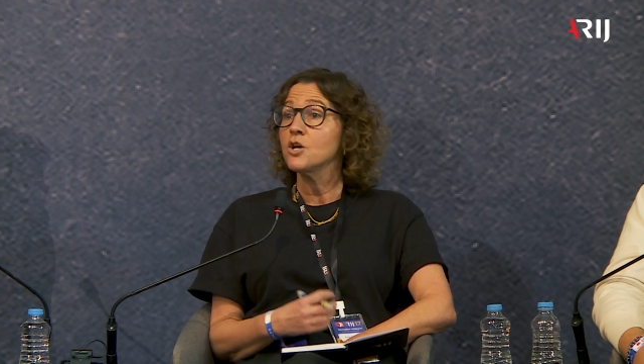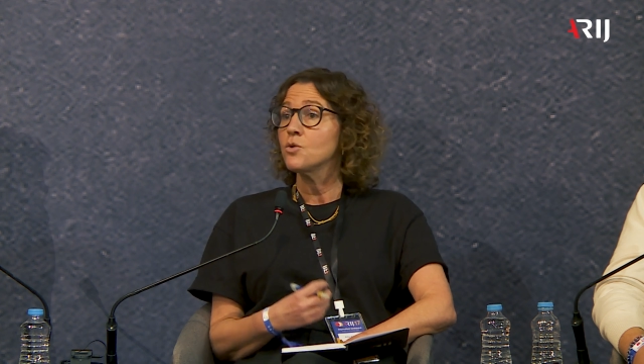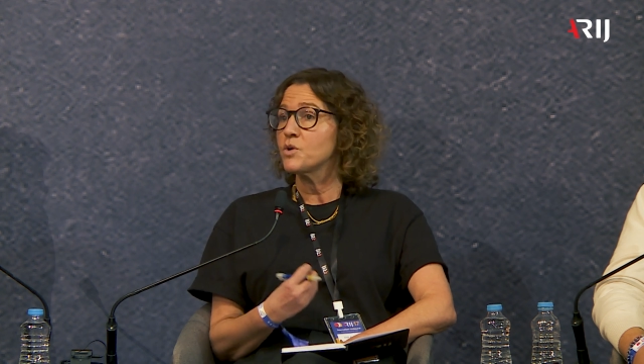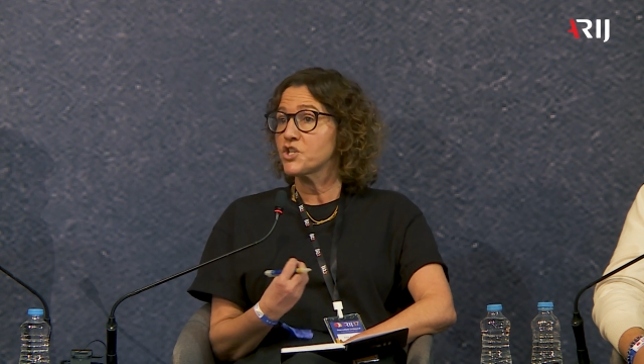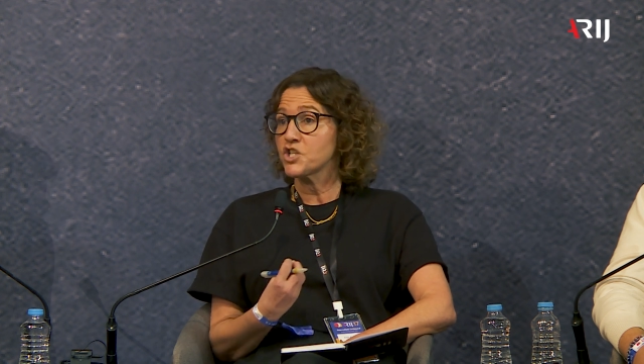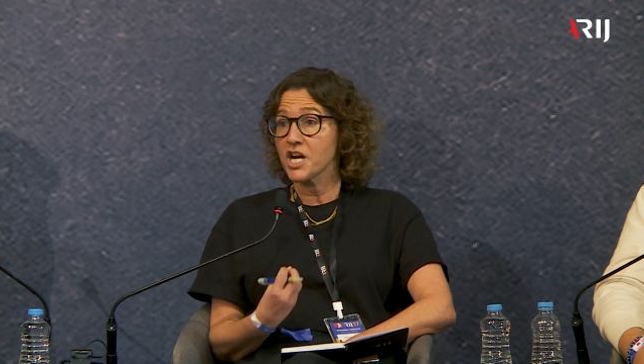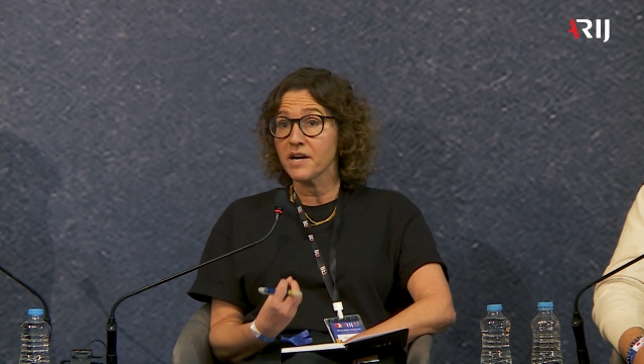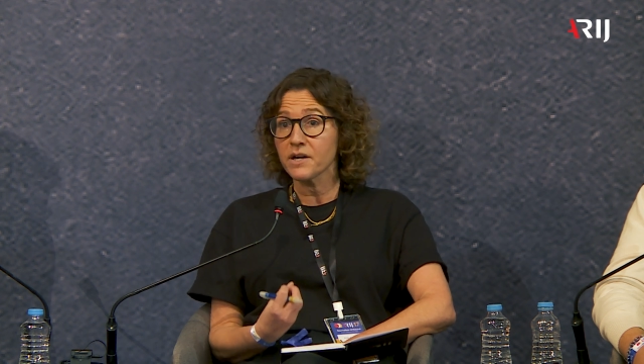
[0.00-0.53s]
we
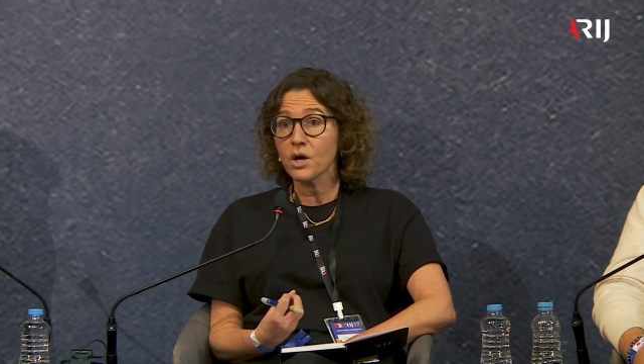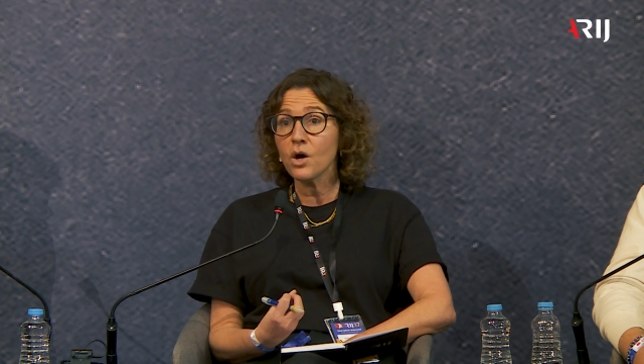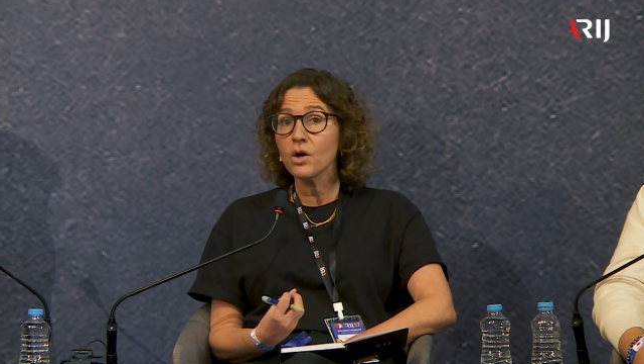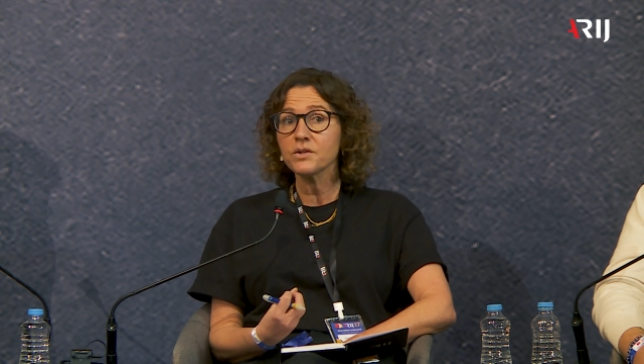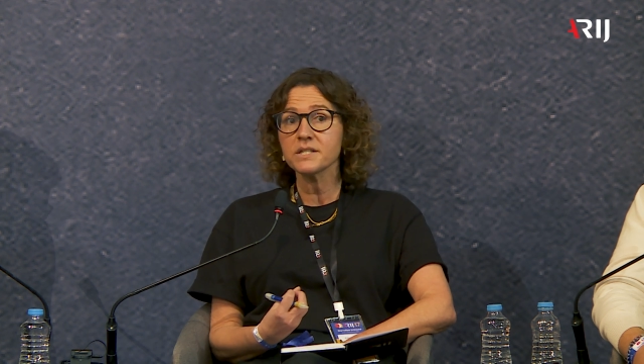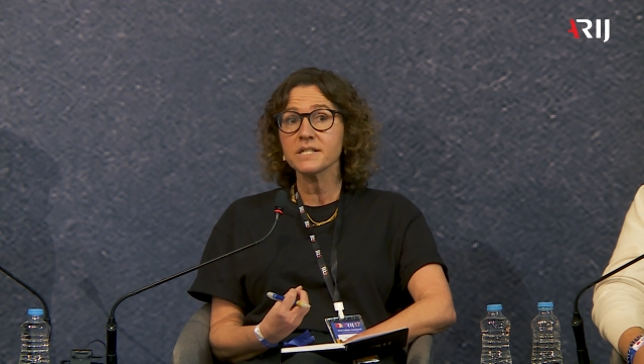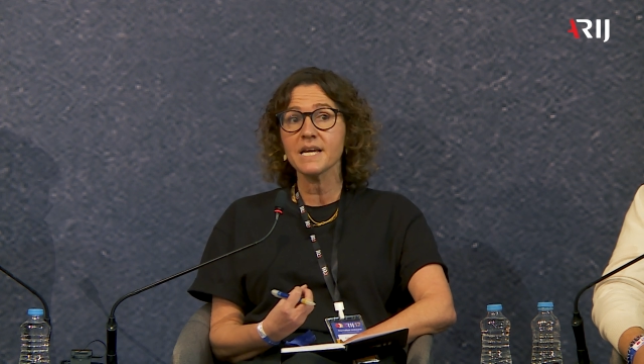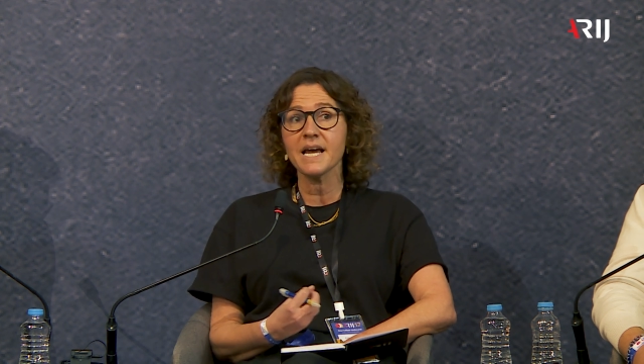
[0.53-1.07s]
share
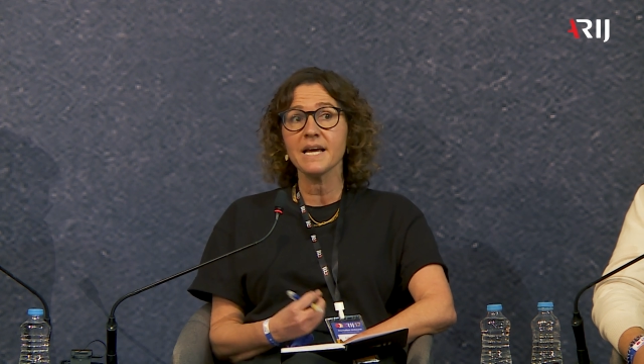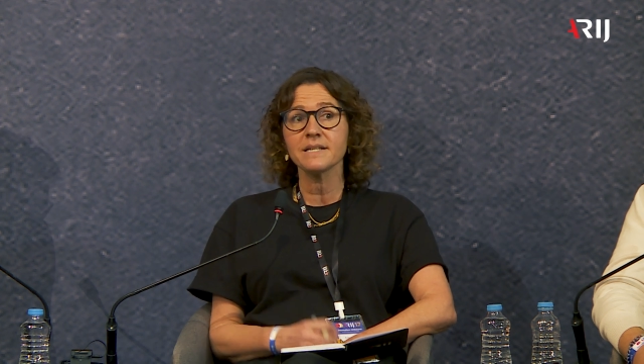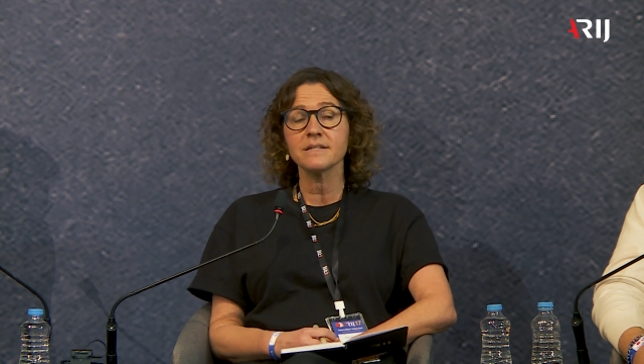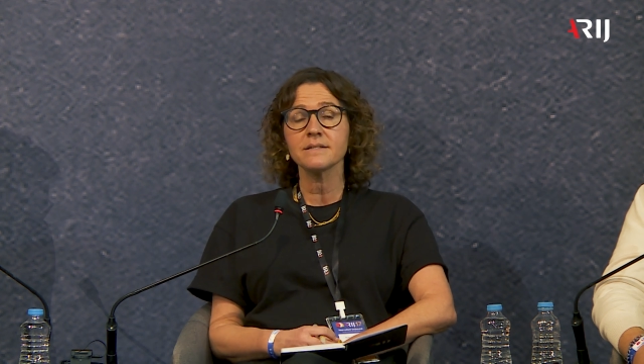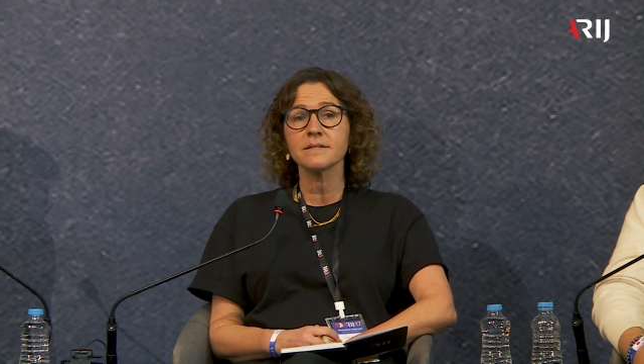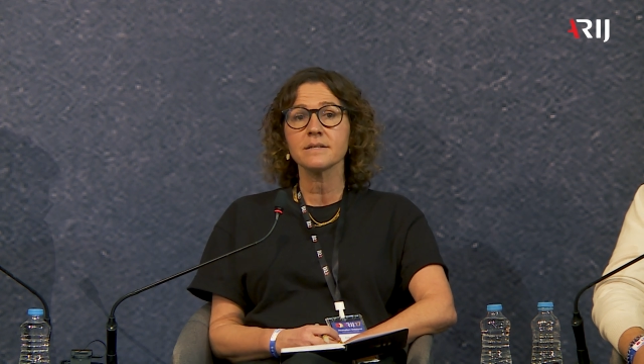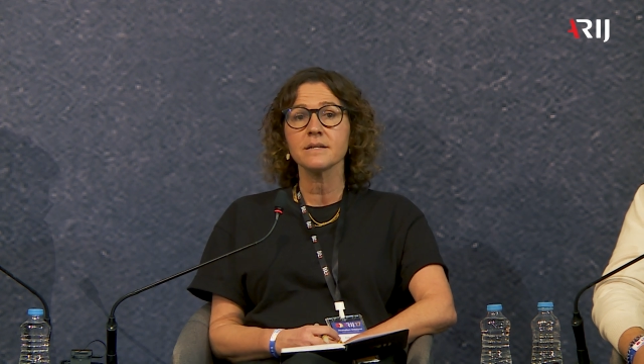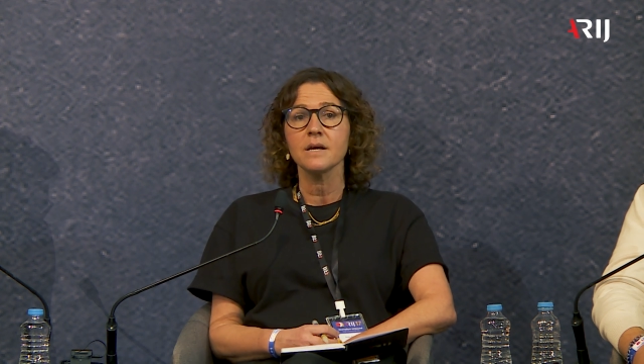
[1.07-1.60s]

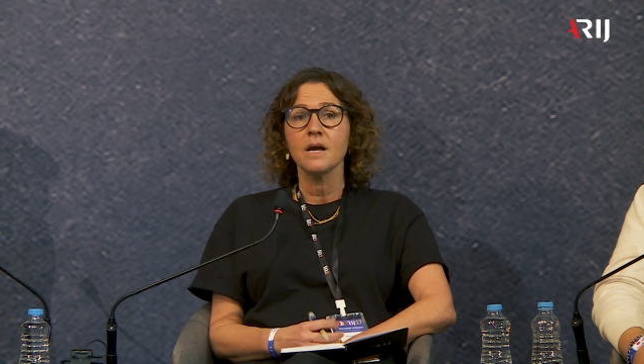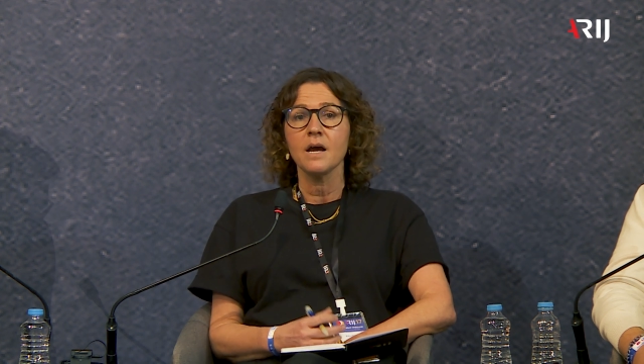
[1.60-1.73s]
content.